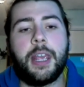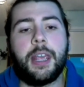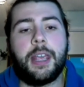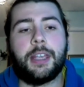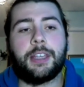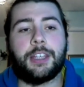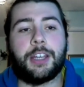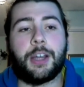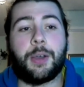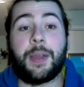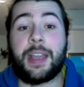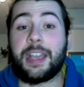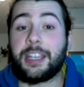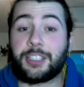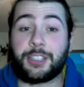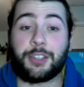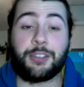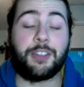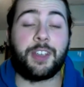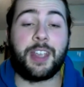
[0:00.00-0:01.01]
you know, his
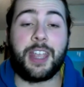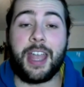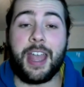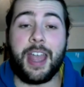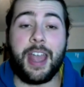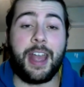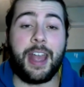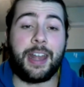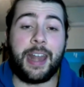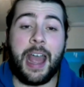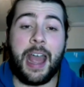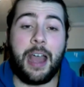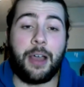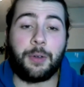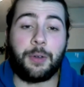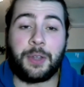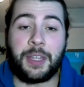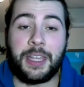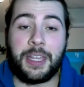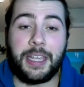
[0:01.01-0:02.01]
career and
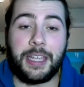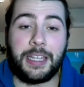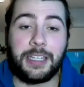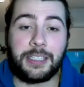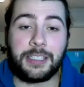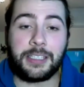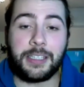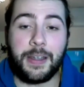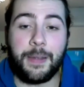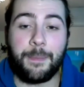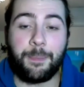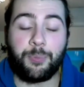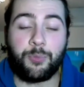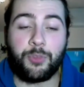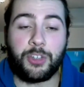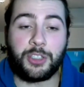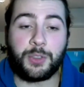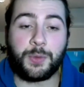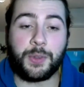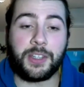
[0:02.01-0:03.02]
how he's
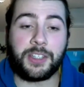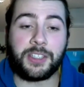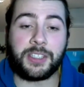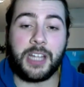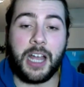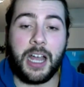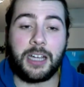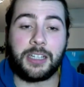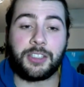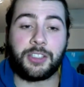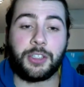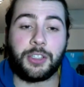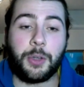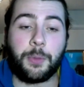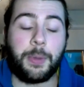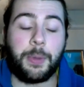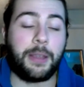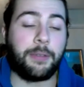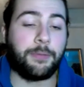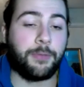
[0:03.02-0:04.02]
reached for the stars, you know,
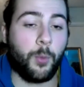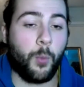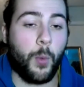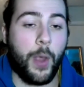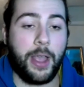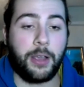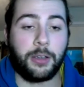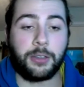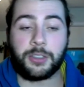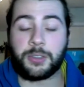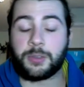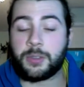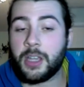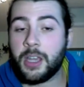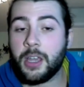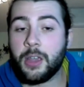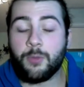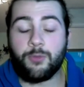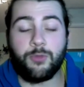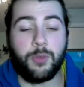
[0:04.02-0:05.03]
playing for Wales,
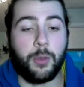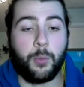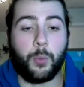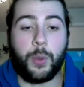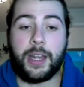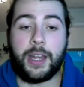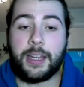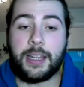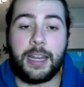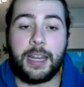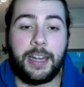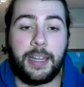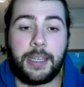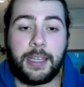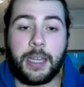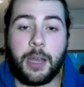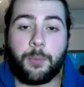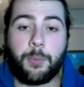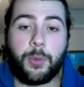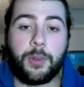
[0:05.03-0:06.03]
winning the League
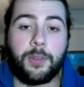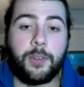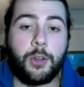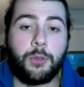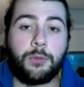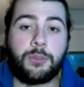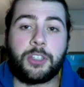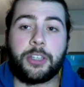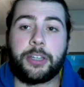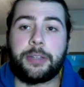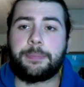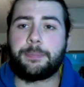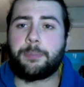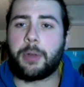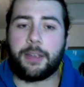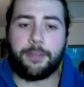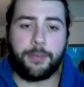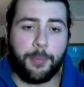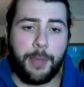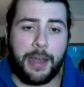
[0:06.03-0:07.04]
Cup with Luton,
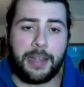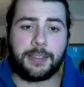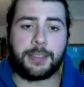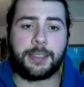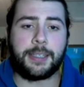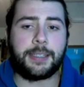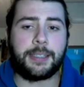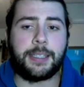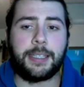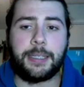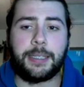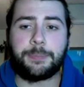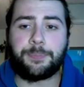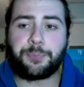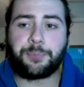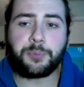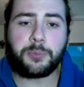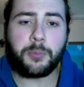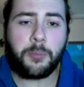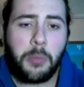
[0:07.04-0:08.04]
playing for Man City,
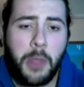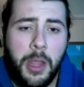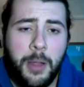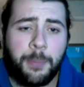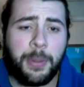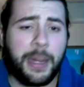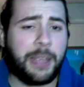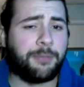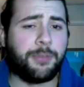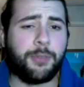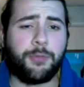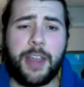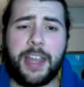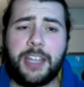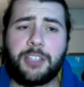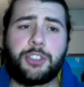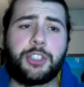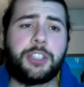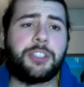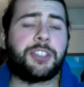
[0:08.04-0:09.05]
playing for
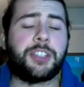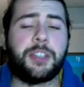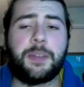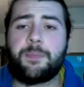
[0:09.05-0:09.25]
Rangers.